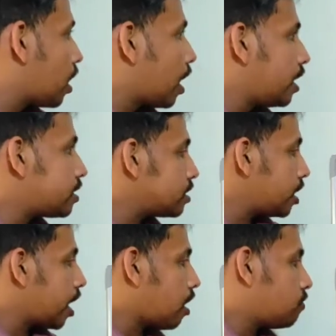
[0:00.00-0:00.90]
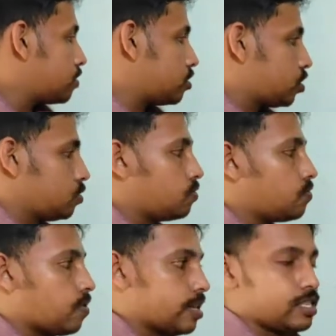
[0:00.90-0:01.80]
and they have two
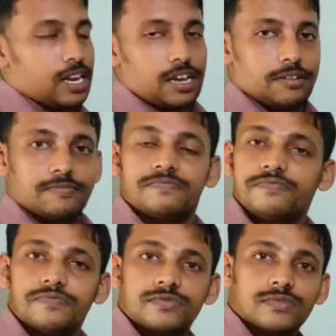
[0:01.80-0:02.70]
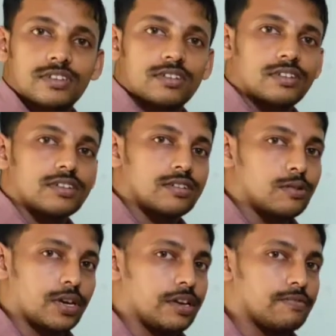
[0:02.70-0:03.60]
flagella.
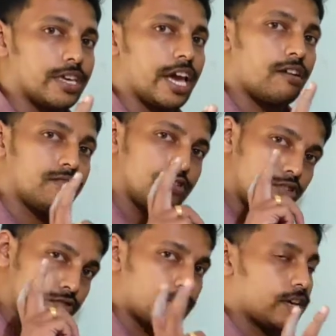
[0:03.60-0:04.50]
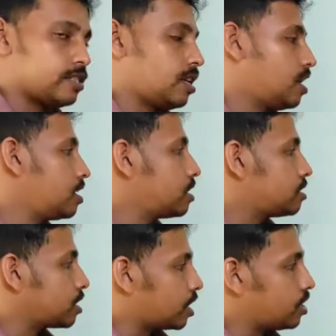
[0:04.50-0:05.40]
Okay, they have two flagella. The
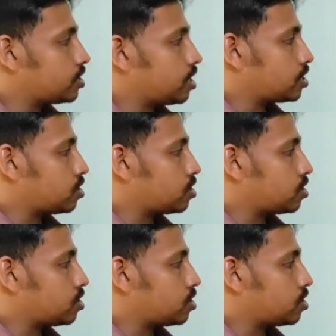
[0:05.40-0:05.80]
condition is